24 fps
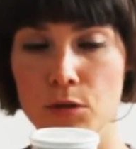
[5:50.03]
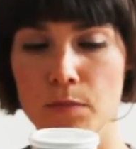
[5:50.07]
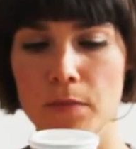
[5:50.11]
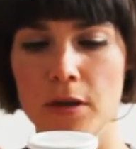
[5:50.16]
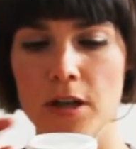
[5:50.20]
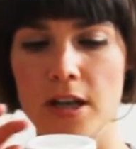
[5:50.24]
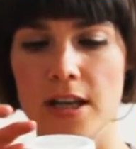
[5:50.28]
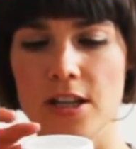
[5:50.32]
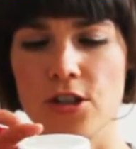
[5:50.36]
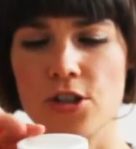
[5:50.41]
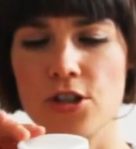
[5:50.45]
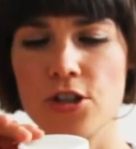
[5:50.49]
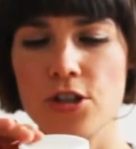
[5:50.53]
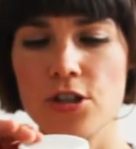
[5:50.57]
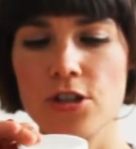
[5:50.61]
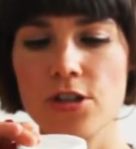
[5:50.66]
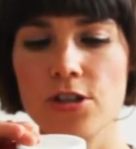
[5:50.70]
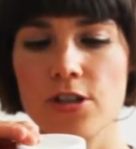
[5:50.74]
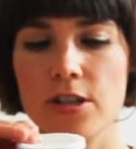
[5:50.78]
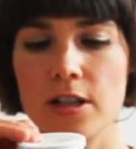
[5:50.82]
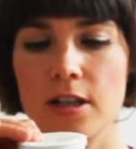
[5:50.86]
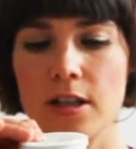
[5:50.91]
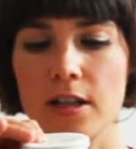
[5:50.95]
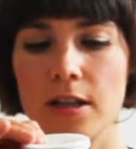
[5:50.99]
But it's
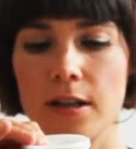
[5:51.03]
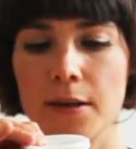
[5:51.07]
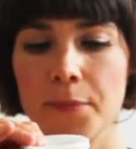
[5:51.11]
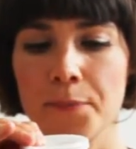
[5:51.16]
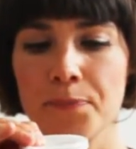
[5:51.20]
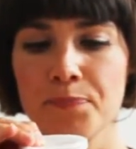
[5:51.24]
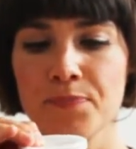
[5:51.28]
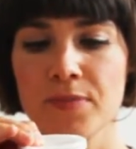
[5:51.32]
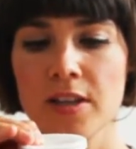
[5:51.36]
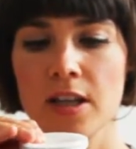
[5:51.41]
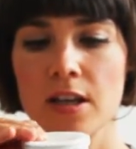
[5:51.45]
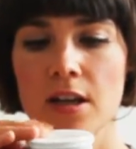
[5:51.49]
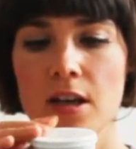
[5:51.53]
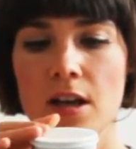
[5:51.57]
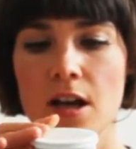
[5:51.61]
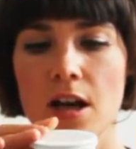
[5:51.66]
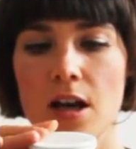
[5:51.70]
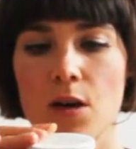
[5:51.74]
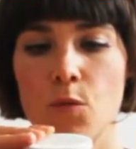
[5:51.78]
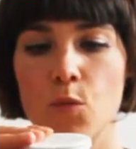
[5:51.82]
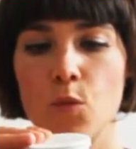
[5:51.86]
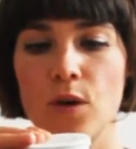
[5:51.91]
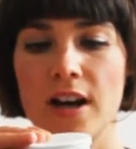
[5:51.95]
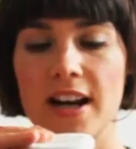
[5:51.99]
just
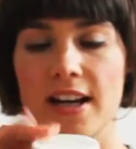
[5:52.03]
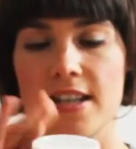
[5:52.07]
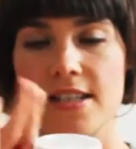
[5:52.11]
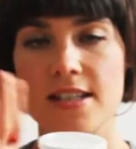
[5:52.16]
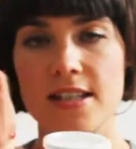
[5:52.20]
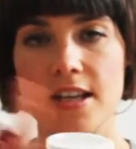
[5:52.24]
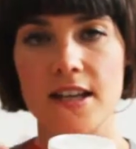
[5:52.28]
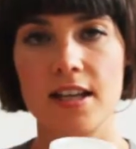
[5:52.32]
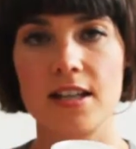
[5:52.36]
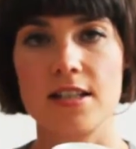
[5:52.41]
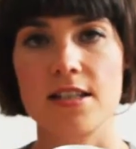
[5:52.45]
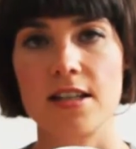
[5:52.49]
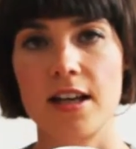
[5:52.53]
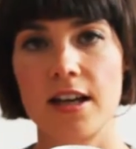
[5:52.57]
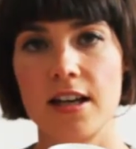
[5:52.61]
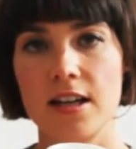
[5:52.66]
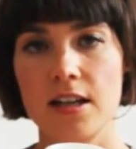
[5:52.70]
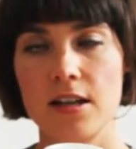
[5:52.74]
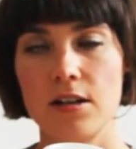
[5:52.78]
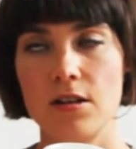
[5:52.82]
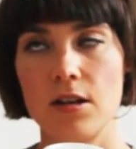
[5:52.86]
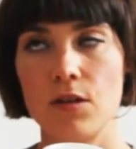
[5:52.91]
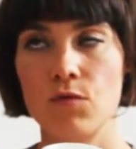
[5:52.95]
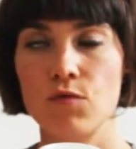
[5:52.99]
when I see it, it's
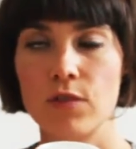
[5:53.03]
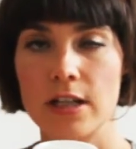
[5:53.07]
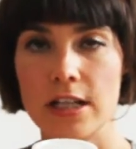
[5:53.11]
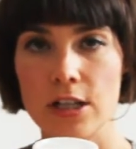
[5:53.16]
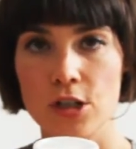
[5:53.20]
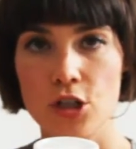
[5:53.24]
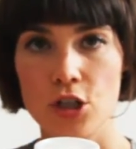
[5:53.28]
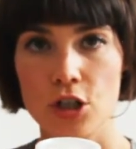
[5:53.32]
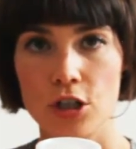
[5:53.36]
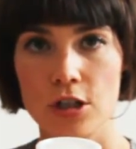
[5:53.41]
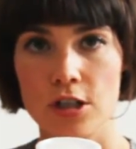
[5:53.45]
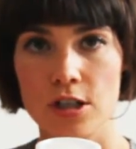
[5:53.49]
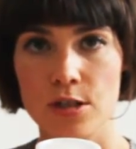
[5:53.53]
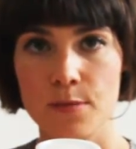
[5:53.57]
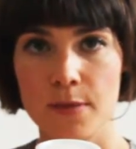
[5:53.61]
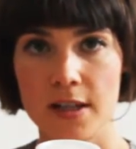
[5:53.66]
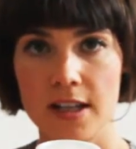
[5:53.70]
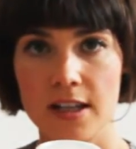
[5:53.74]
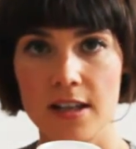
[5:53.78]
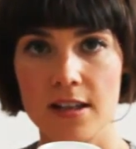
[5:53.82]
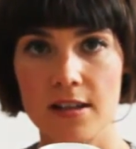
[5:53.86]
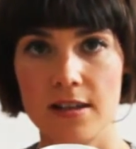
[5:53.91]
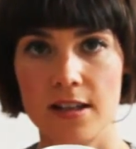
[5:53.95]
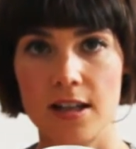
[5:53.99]
like it reassures
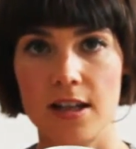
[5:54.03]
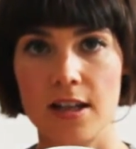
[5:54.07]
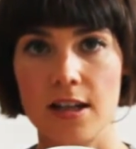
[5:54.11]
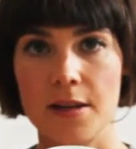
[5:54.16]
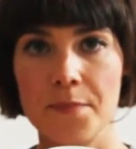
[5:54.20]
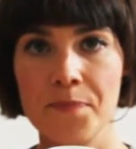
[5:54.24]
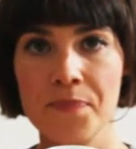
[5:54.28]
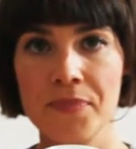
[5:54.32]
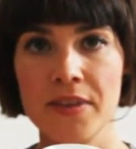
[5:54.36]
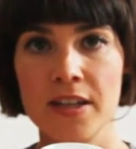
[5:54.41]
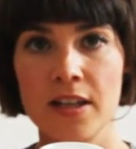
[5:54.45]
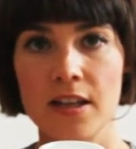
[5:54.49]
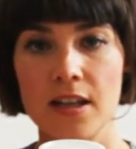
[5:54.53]
me that